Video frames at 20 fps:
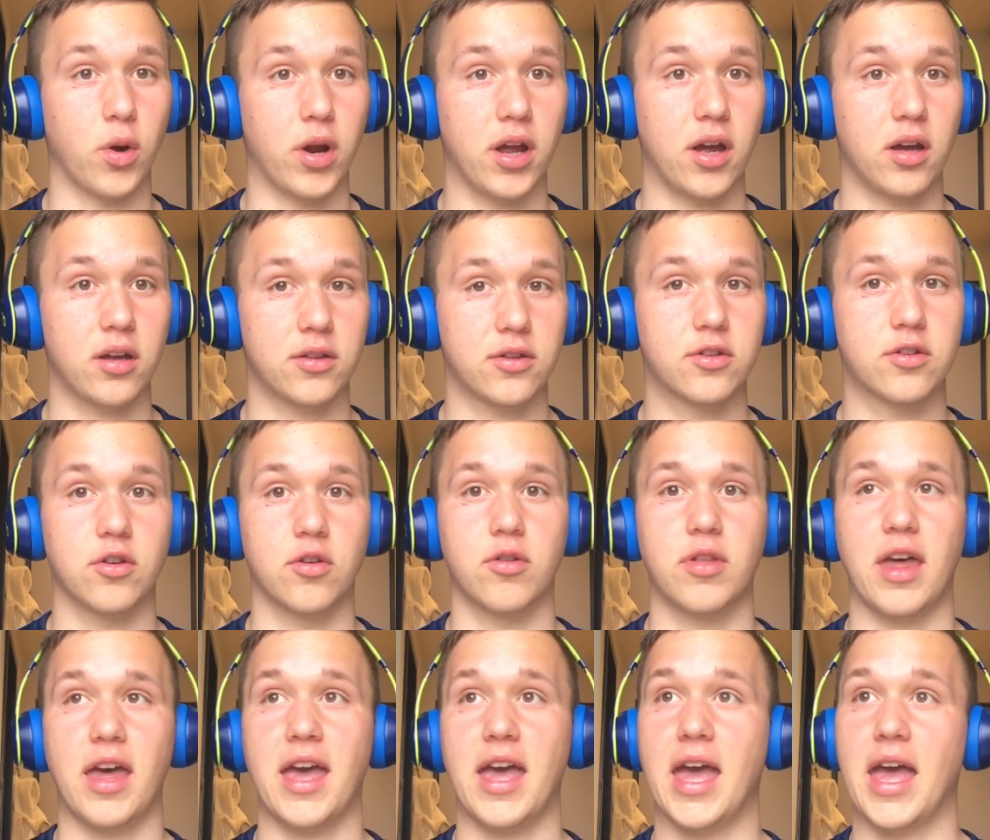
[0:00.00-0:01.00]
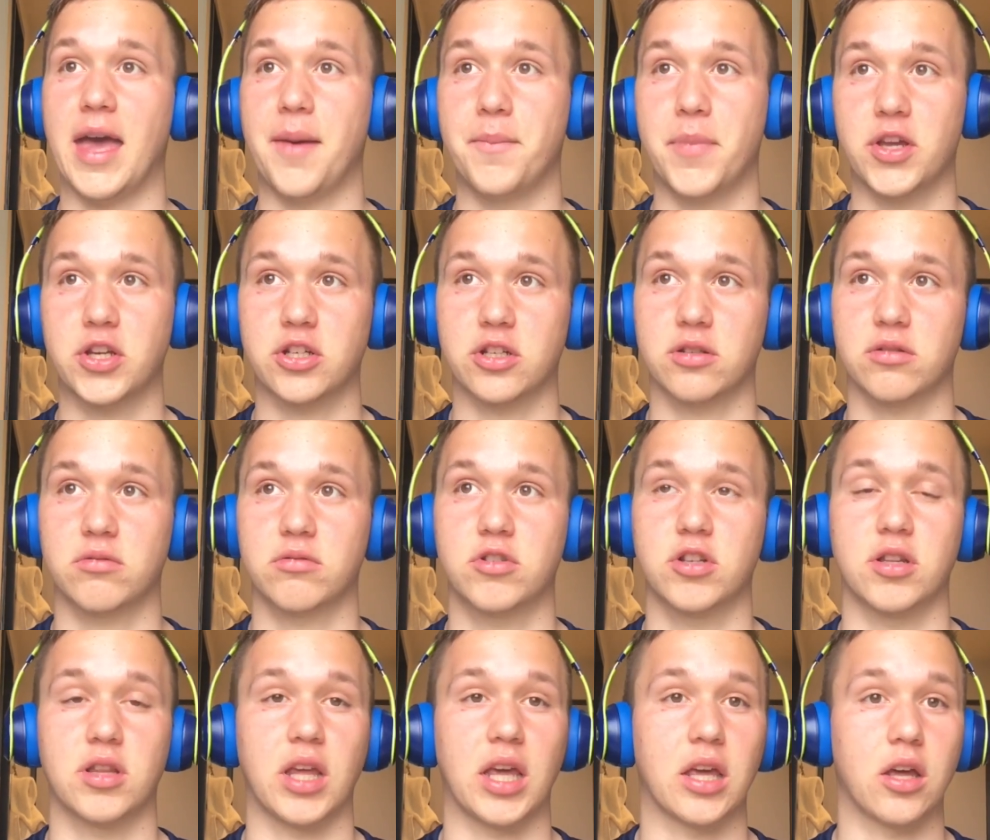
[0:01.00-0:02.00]
career, to their
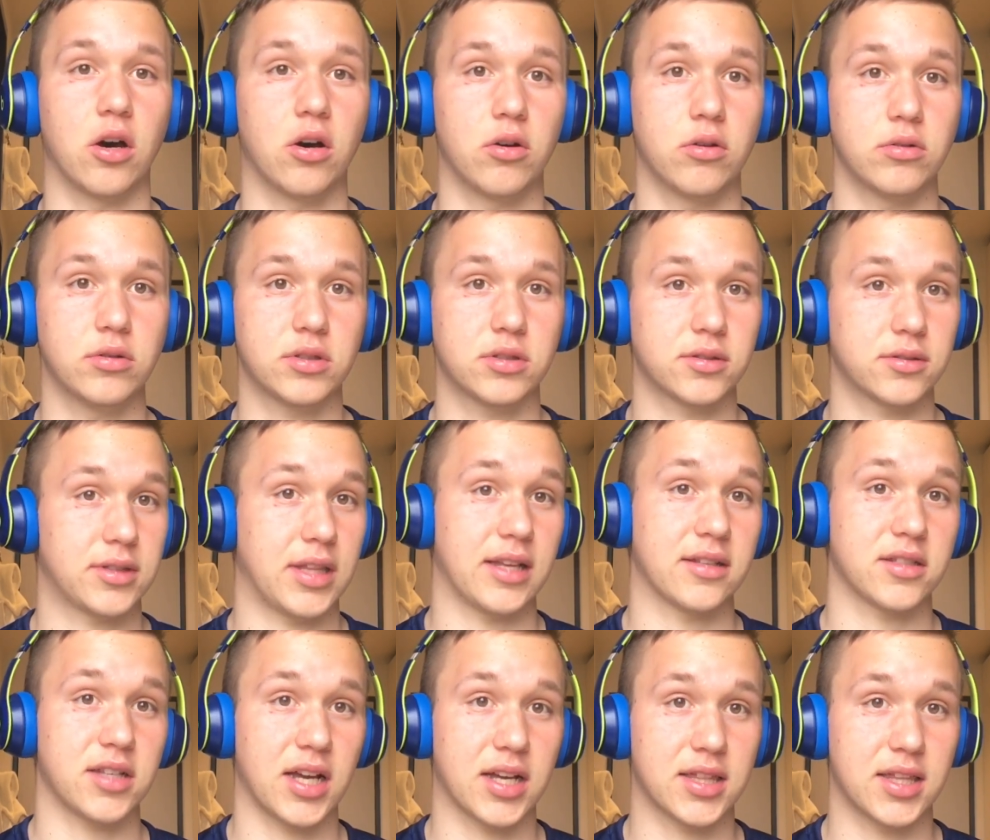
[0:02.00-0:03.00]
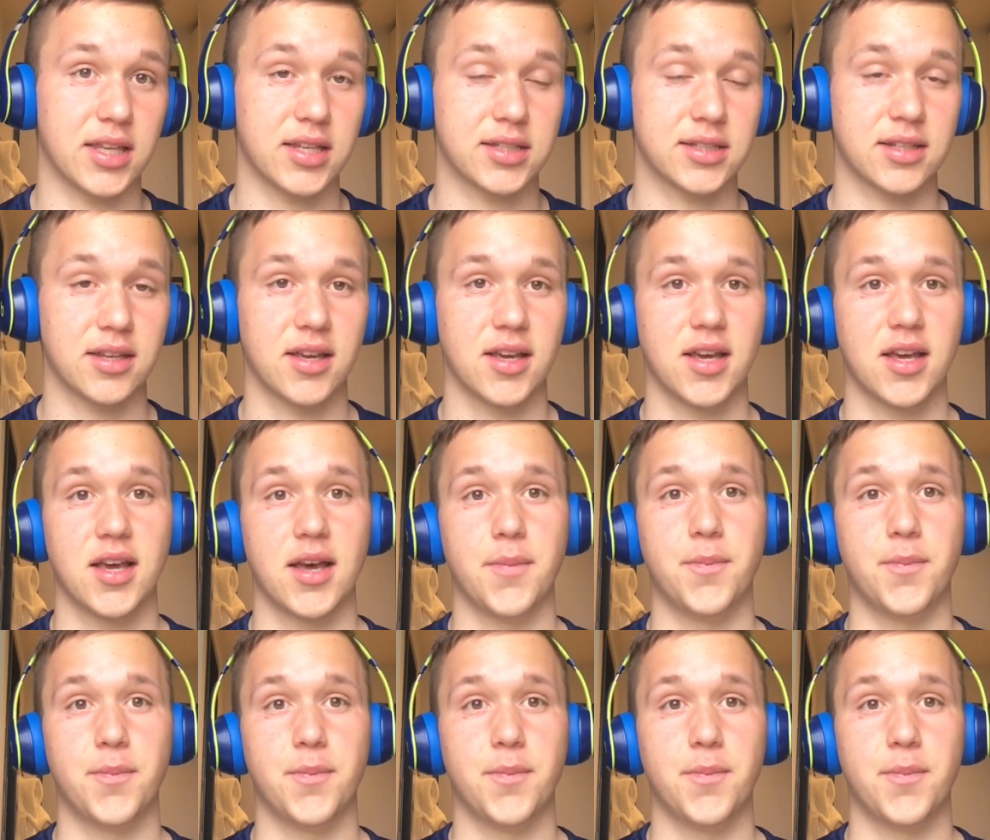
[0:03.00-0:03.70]
ambition, to their goals, things like this.